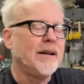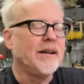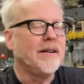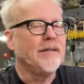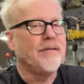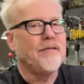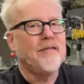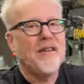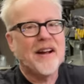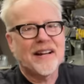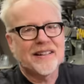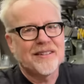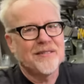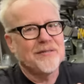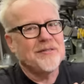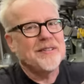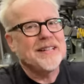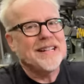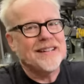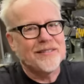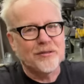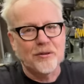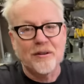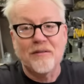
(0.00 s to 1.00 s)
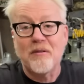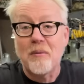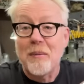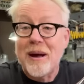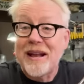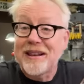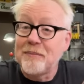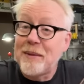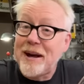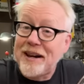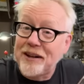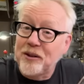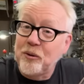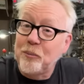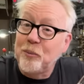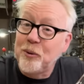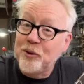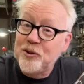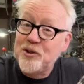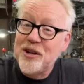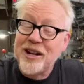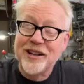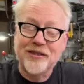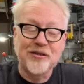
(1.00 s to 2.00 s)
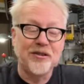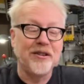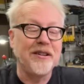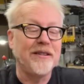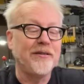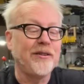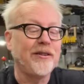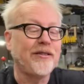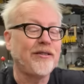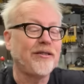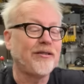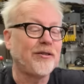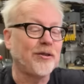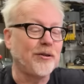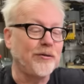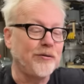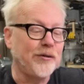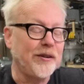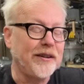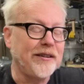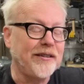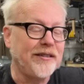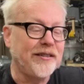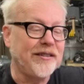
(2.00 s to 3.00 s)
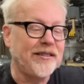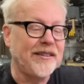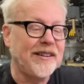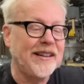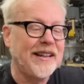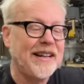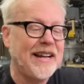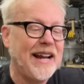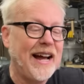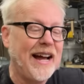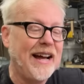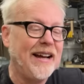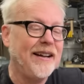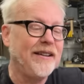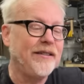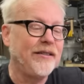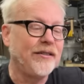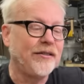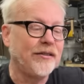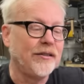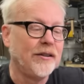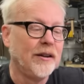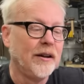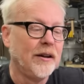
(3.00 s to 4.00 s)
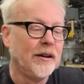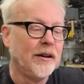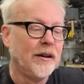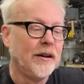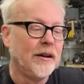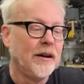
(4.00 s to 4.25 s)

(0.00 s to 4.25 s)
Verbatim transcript: effectively a sort of a mathematical projection of a surface that has,